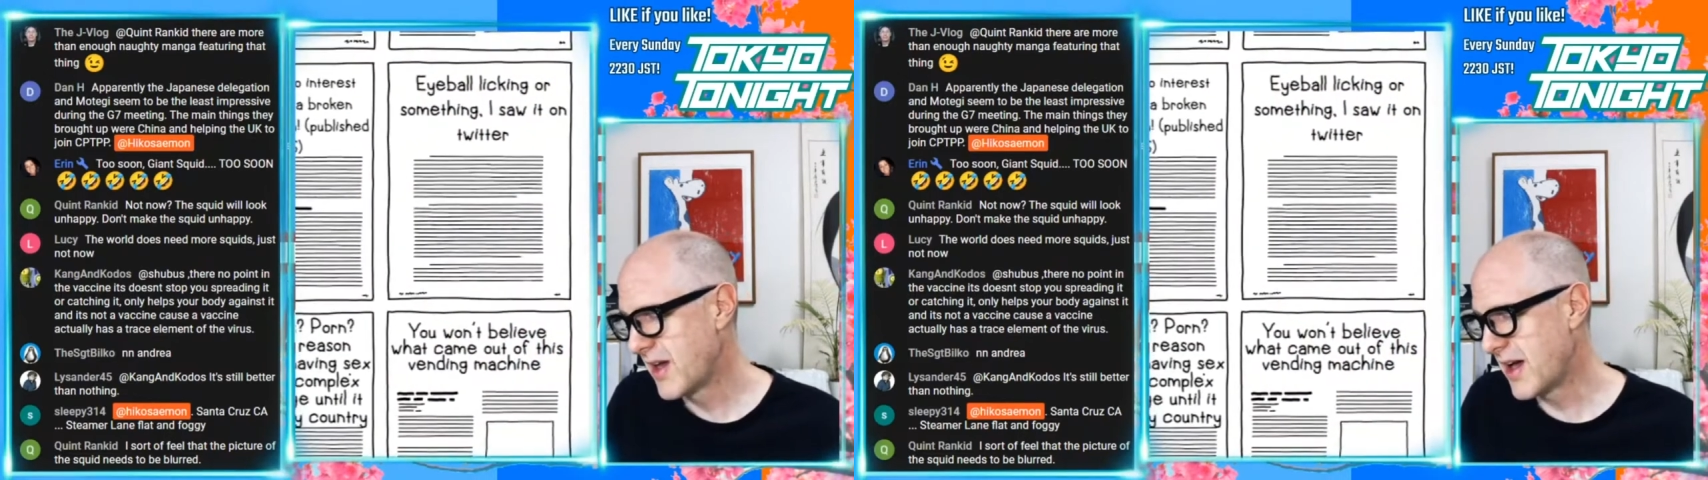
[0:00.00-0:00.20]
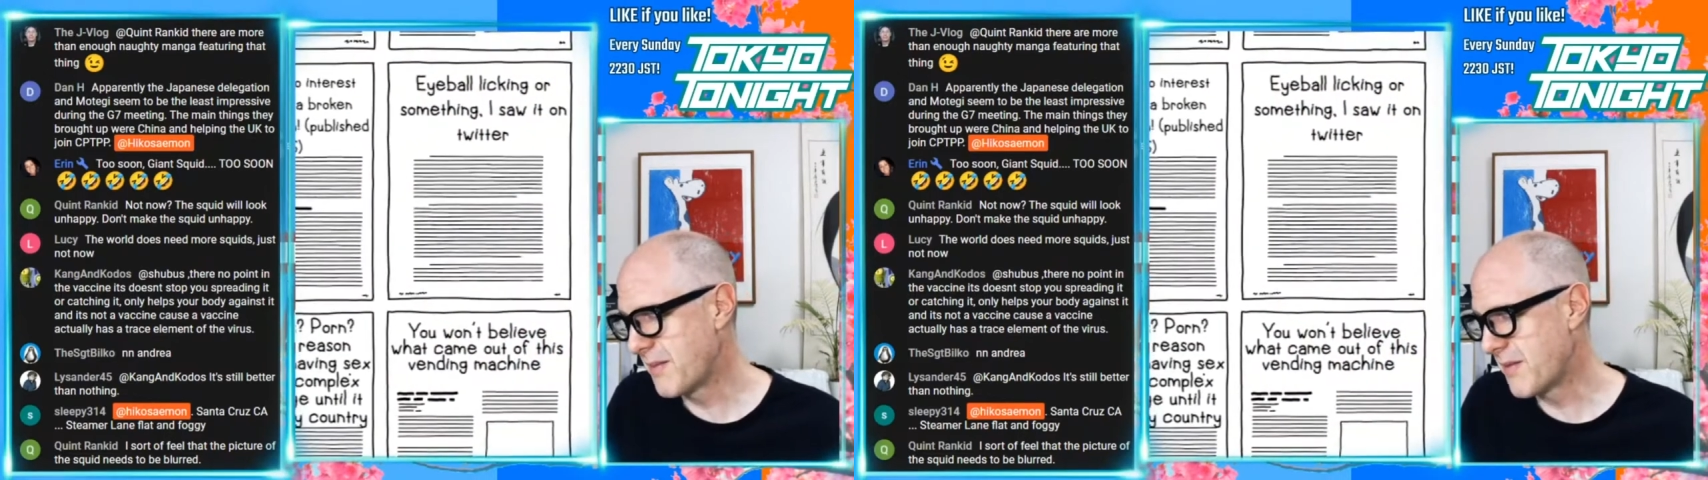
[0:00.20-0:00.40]

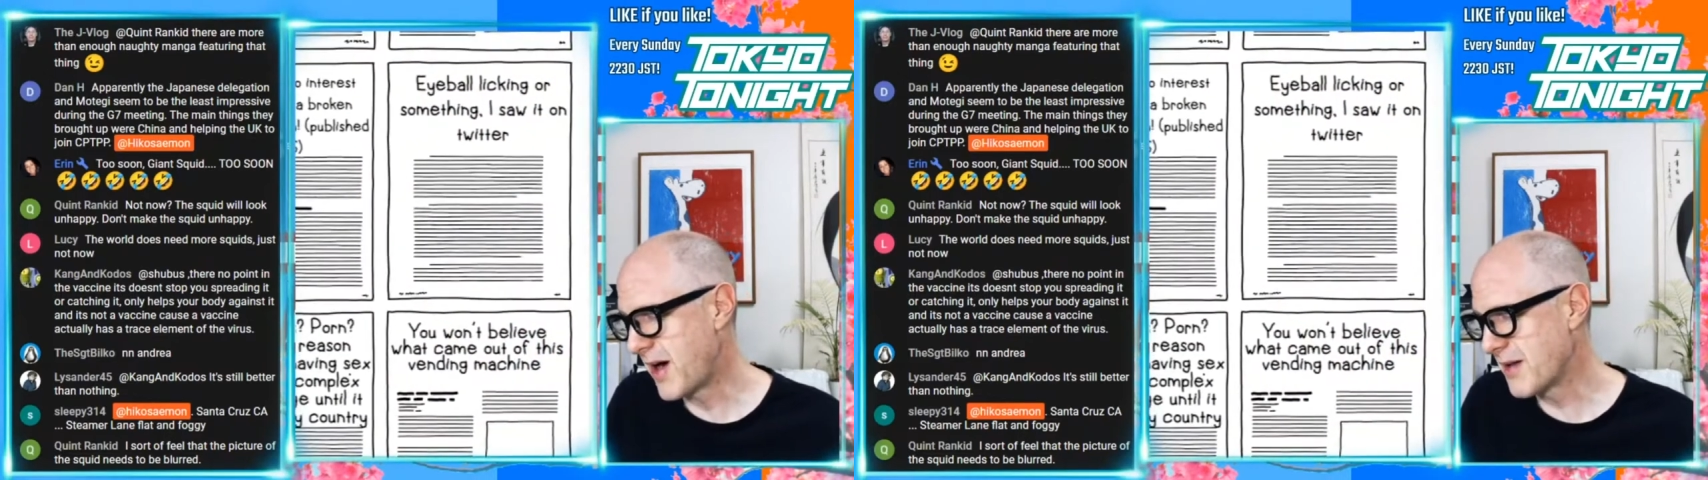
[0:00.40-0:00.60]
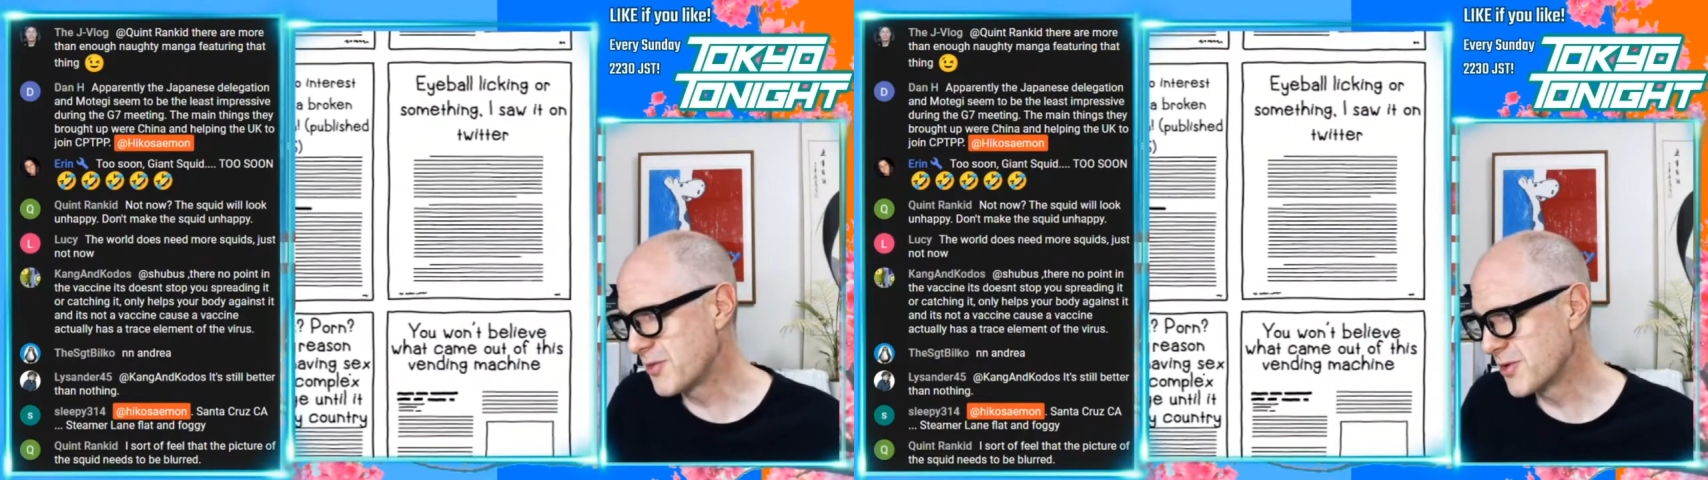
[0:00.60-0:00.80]

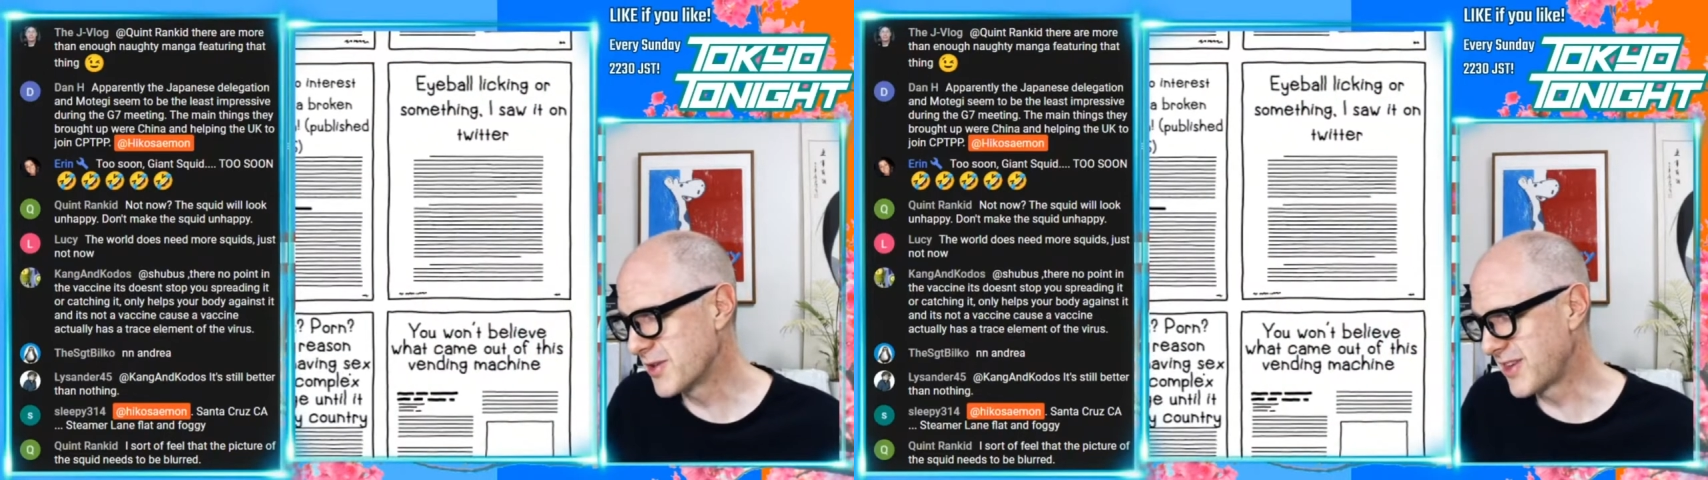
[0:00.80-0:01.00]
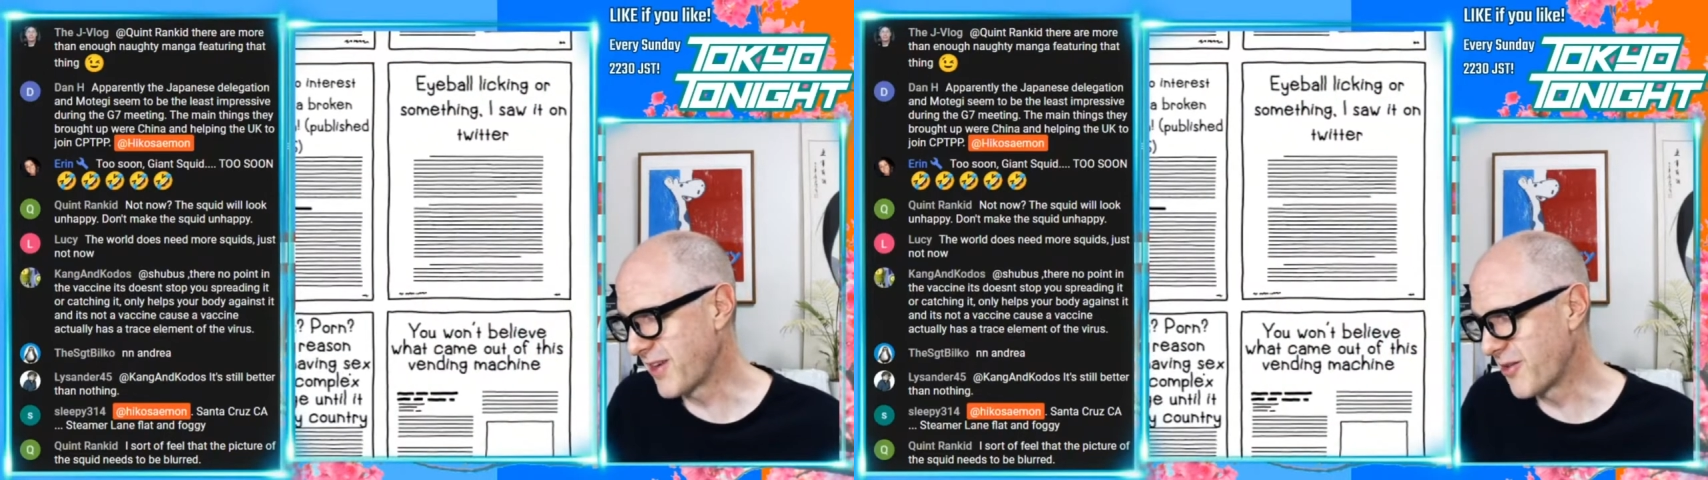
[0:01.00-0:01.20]
Eyeball
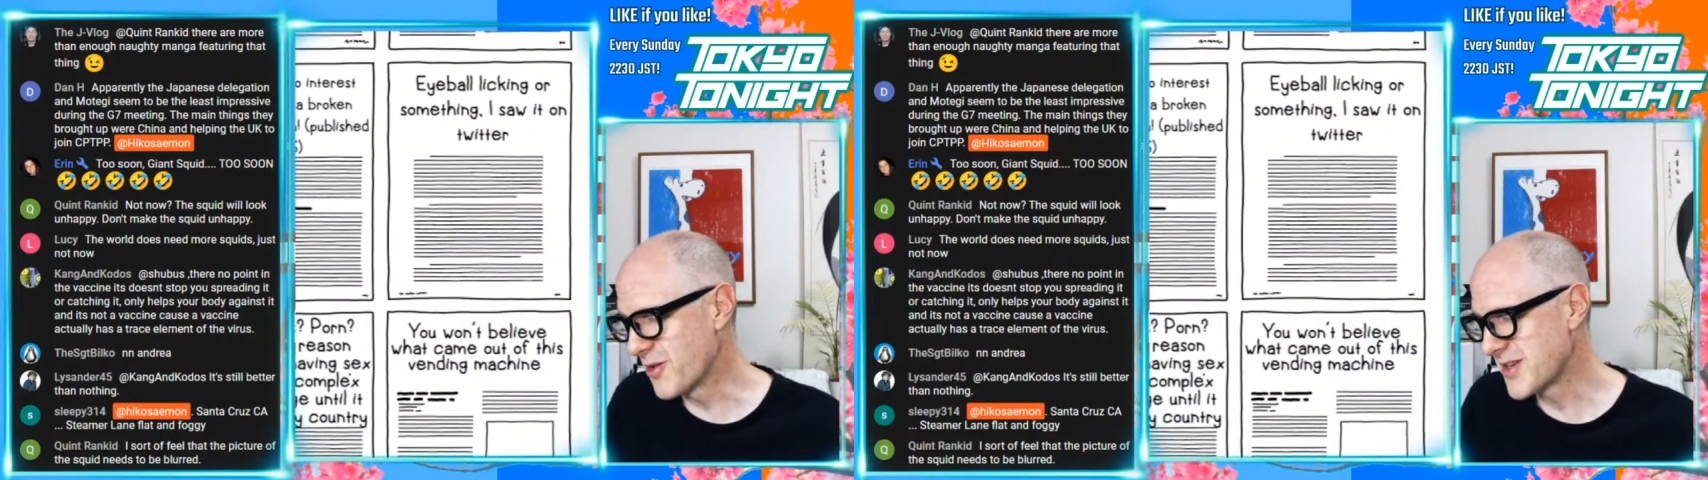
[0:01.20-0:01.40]
licking or